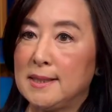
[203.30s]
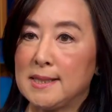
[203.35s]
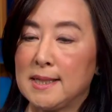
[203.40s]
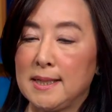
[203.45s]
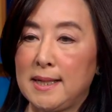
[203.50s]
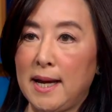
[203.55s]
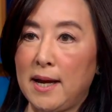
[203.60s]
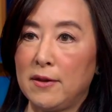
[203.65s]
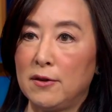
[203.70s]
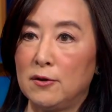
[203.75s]

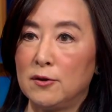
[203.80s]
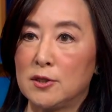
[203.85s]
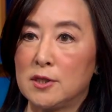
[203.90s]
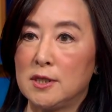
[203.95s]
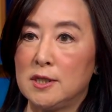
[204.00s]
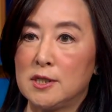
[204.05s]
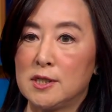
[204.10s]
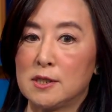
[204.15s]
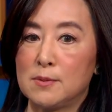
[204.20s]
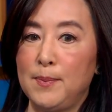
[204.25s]
together
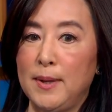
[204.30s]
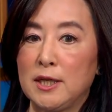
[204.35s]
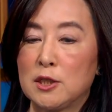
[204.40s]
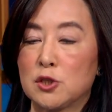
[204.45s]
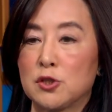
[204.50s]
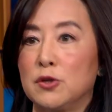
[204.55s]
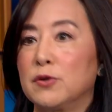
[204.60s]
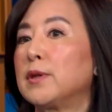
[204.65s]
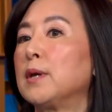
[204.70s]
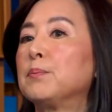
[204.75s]
to just make
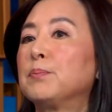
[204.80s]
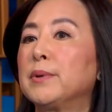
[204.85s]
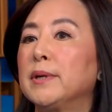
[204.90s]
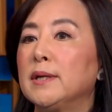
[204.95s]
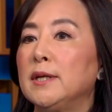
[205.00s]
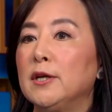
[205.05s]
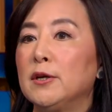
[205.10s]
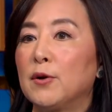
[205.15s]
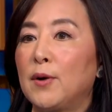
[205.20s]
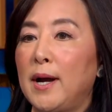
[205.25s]
sure that
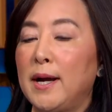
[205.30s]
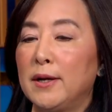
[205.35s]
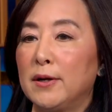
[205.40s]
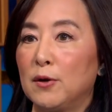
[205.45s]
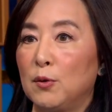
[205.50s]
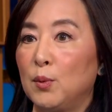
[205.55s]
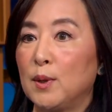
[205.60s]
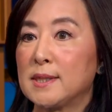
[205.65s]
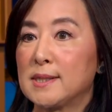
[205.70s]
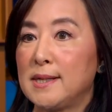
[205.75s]
Brittany
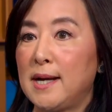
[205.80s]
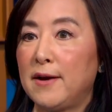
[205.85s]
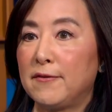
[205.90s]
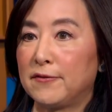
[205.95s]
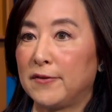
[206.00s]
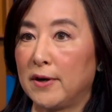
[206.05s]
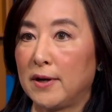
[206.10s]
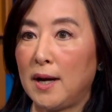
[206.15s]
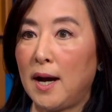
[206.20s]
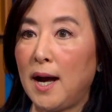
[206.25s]
Griner was not
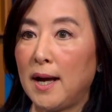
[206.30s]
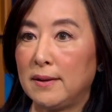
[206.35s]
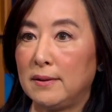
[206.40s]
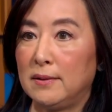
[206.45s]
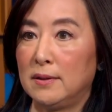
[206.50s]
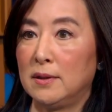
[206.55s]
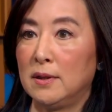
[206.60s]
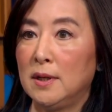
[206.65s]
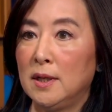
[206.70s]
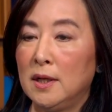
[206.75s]

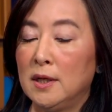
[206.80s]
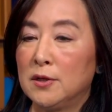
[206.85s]
forgotten